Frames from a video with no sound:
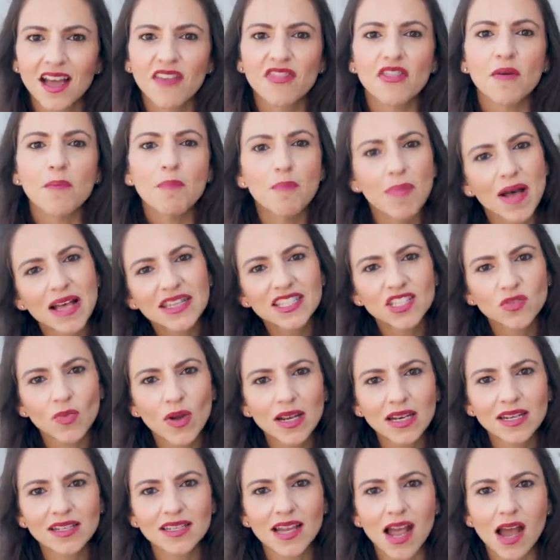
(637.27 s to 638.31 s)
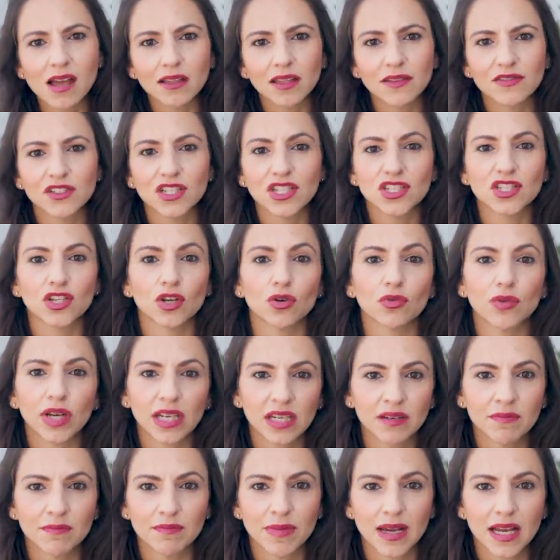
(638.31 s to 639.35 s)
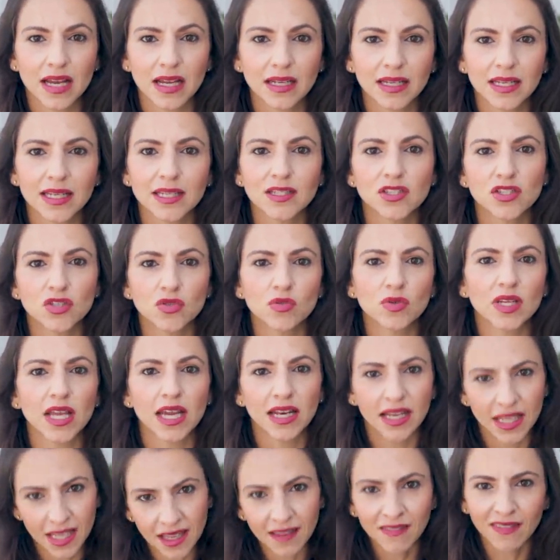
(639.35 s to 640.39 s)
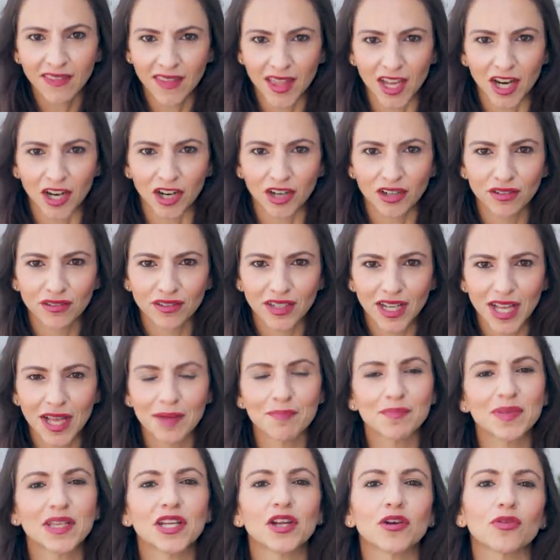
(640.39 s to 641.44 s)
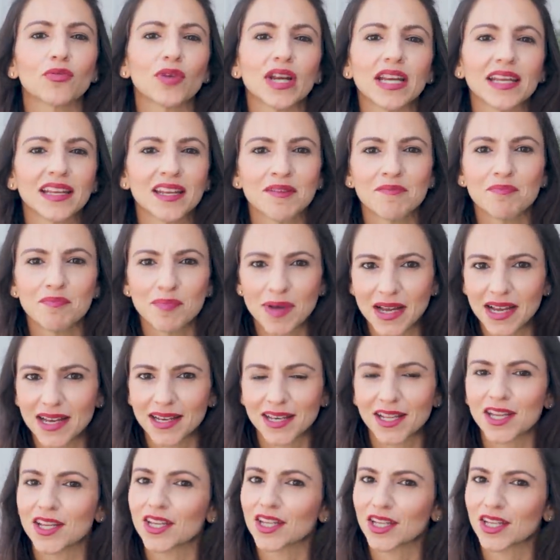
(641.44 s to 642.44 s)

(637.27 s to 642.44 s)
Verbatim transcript: The best way to tell if she's great in bed is to get in there and be great in bed